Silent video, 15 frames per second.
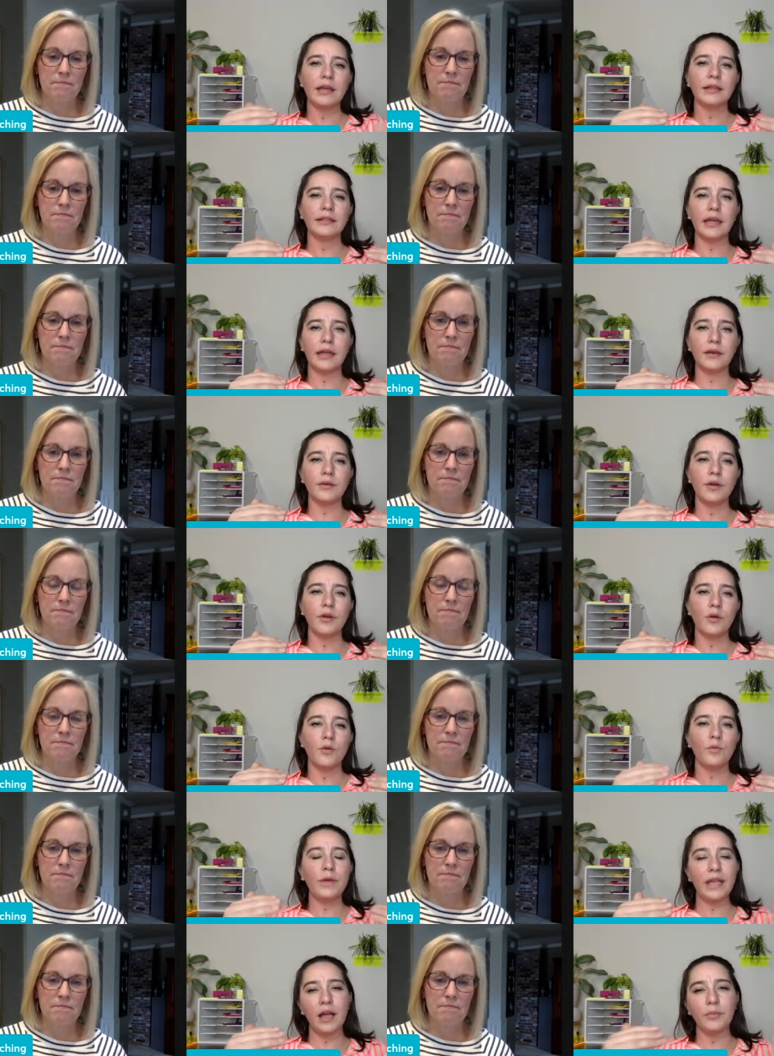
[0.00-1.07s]
Speaker 1: then
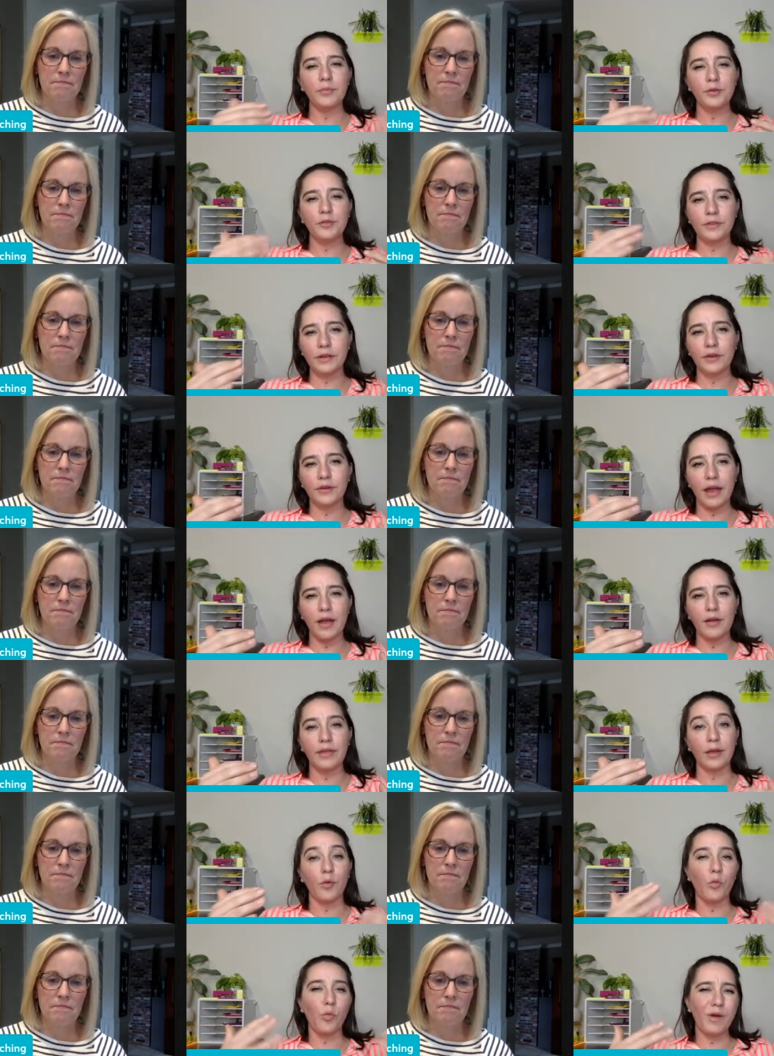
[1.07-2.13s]
we help you figure out
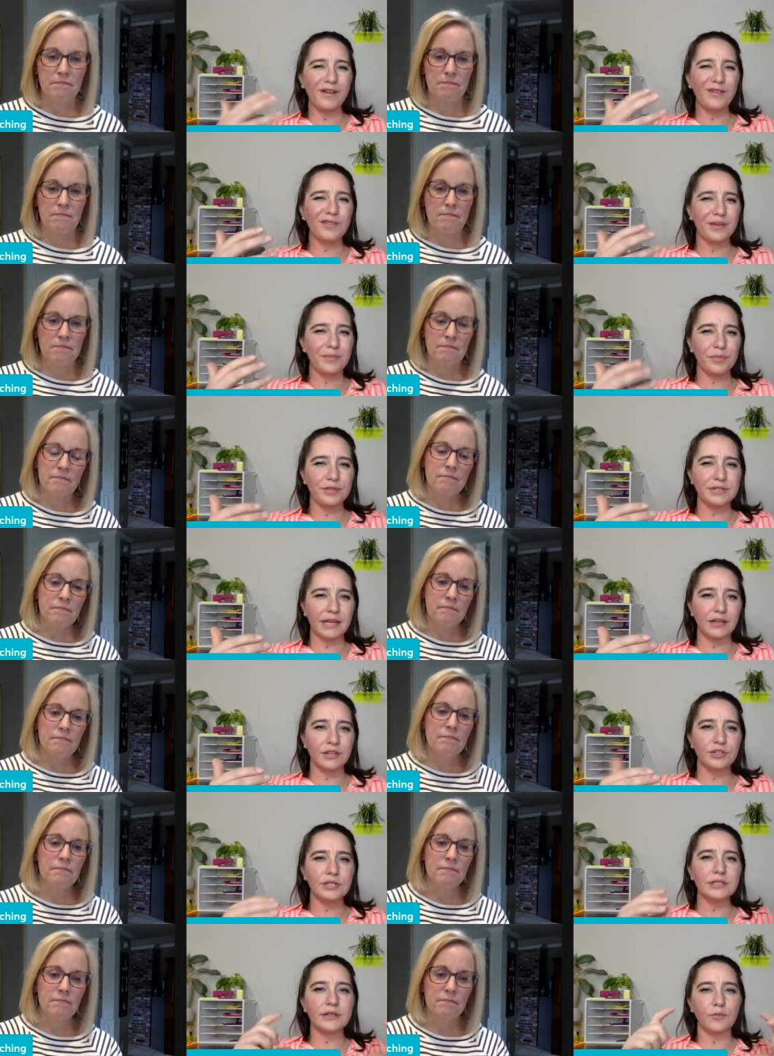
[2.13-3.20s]
like what are the
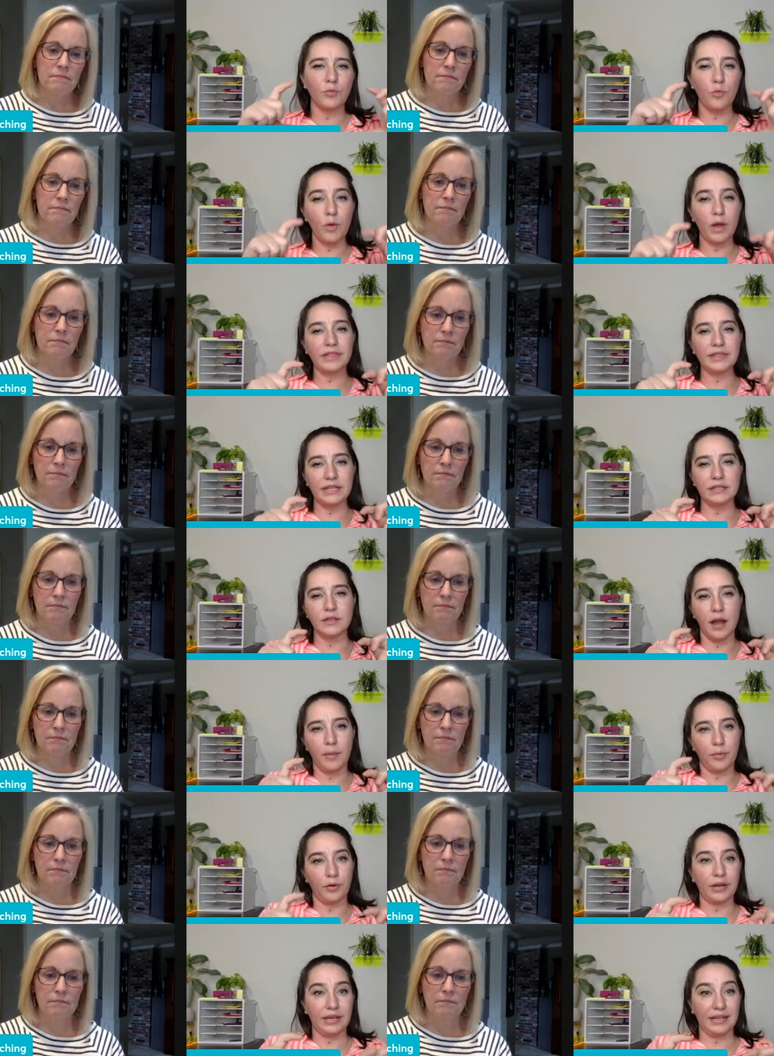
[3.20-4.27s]
percentages of what these
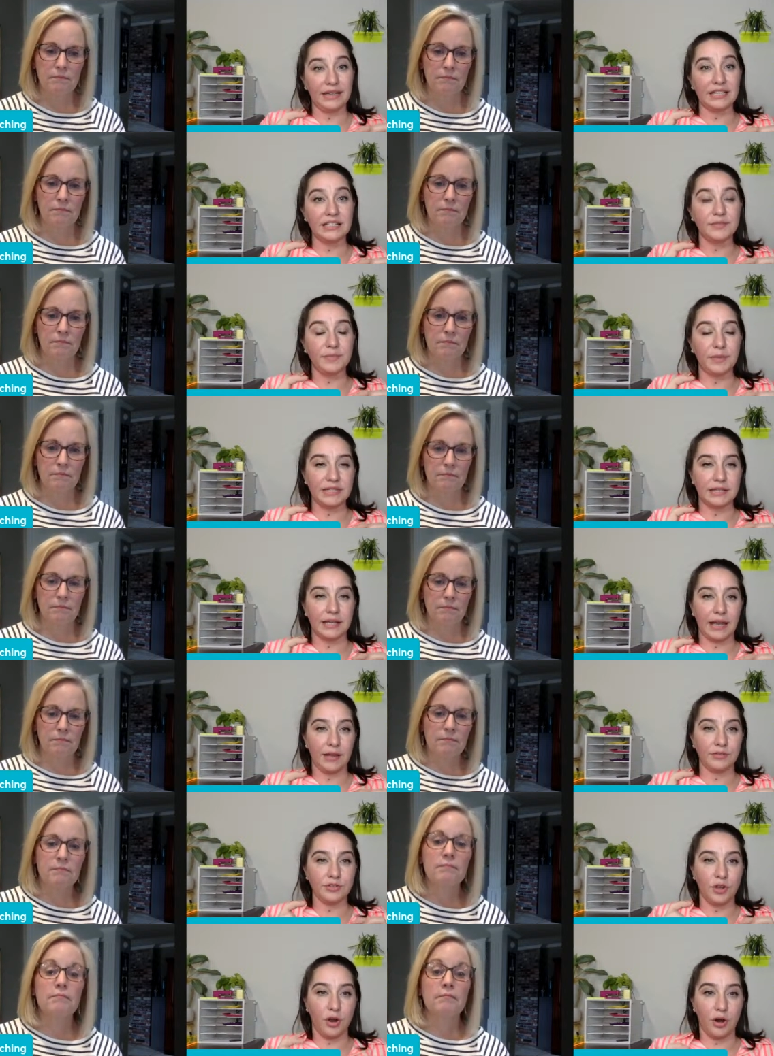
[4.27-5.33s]
operating expense
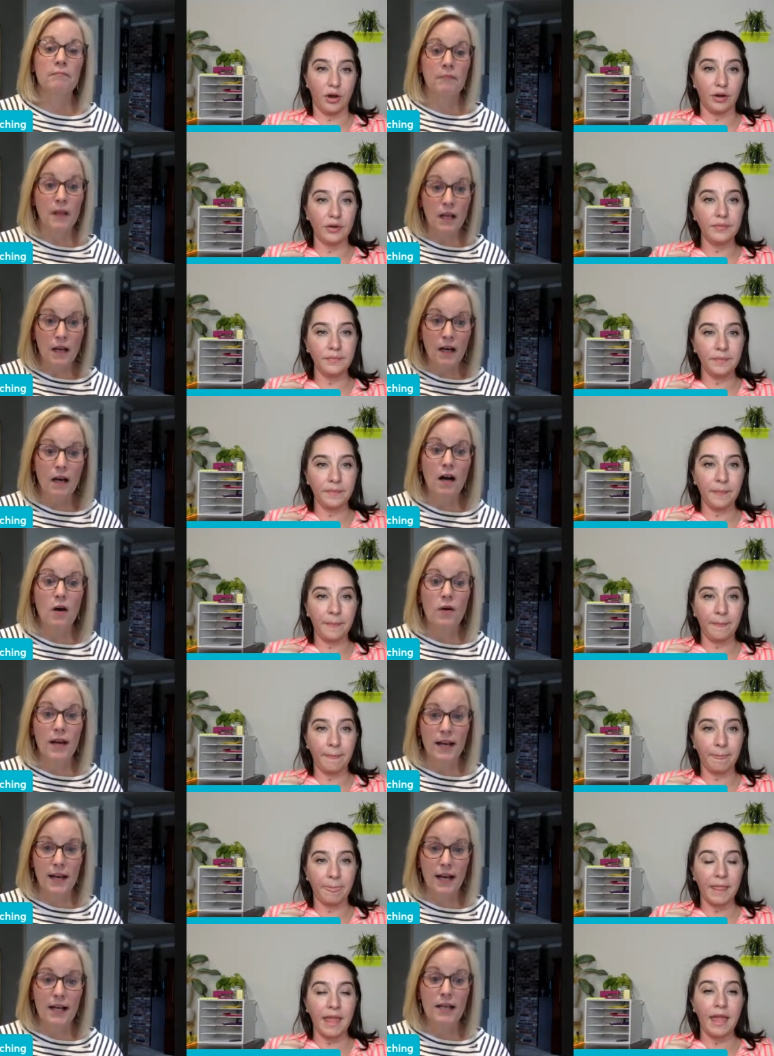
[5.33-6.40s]
accounts are.
Speaker 2: Okay,
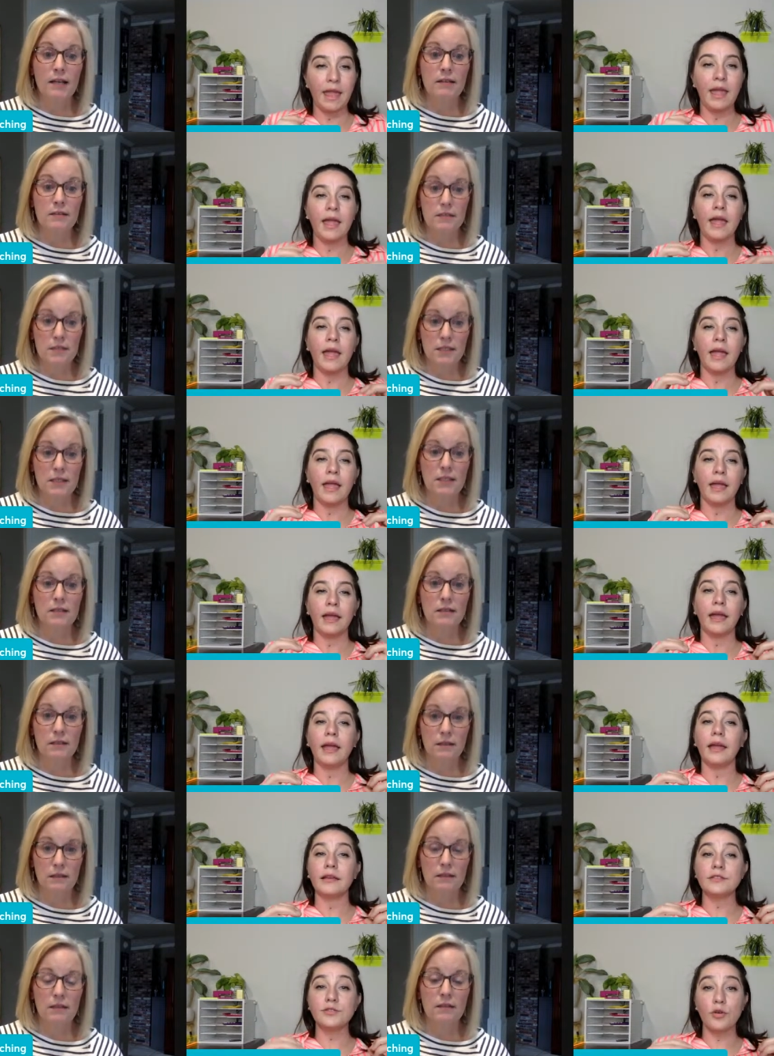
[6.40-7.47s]
nice.
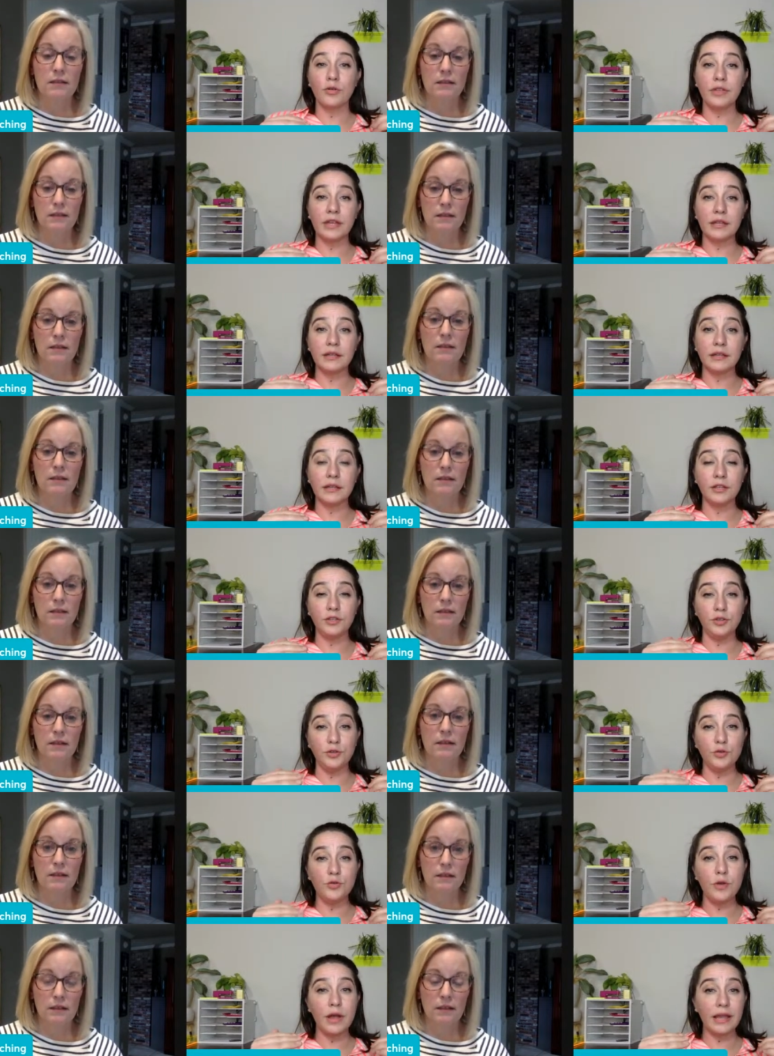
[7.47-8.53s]
Speaker 1: So that
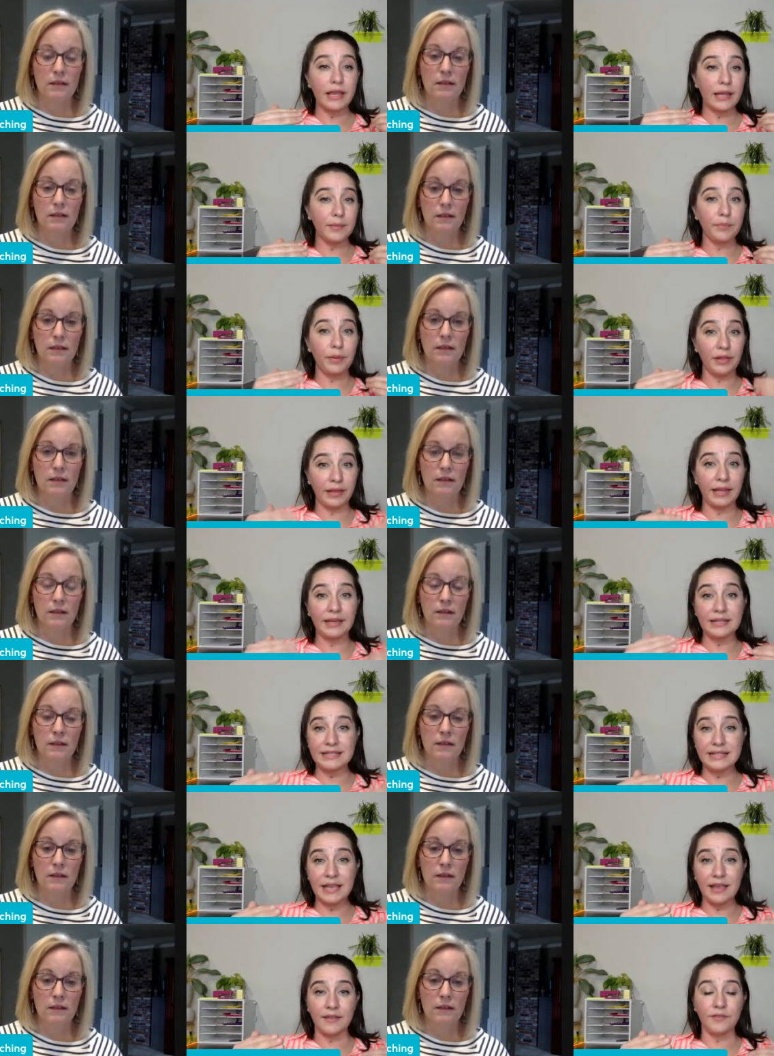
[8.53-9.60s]
you can plan and
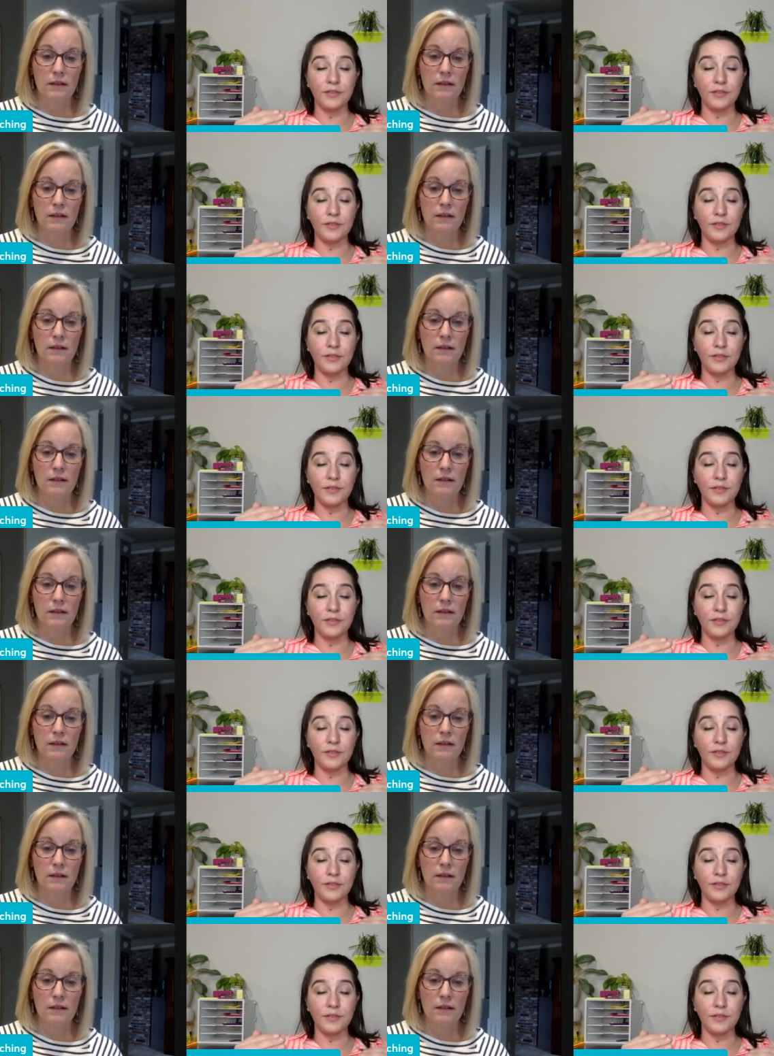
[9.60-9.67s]
save.